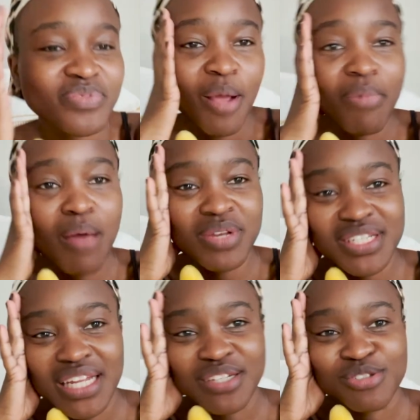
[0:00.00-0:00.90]
But I'm
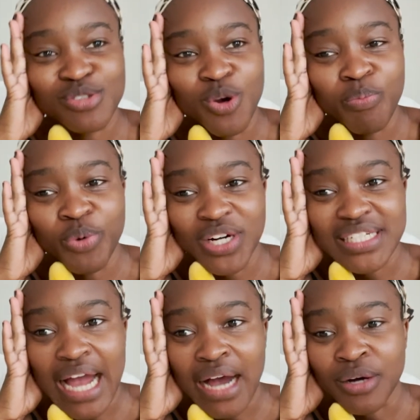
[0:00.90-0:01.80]
just like so burnt
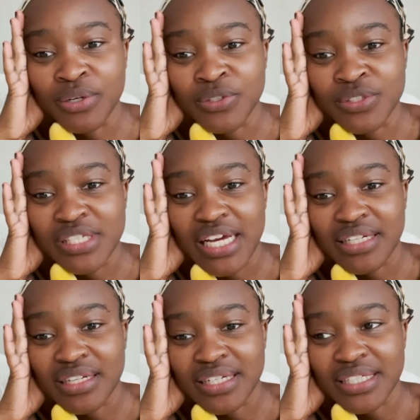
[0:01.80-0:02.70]
out
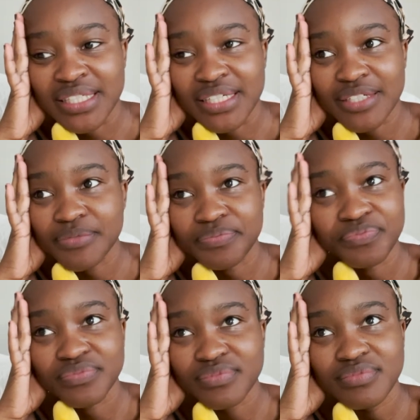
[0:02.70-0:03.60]
and like,
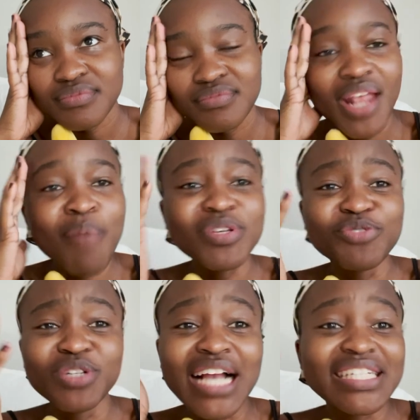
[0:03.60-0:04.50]

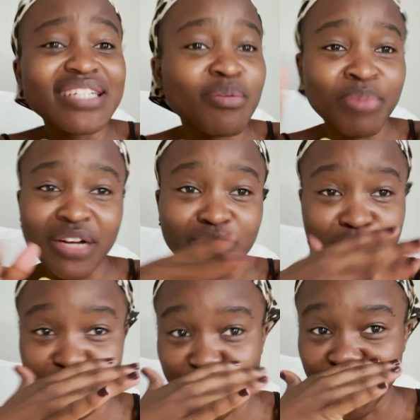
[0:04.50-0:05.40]
I just need a break from
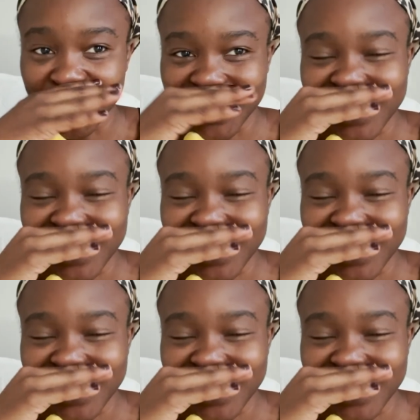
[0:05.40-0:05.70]
school.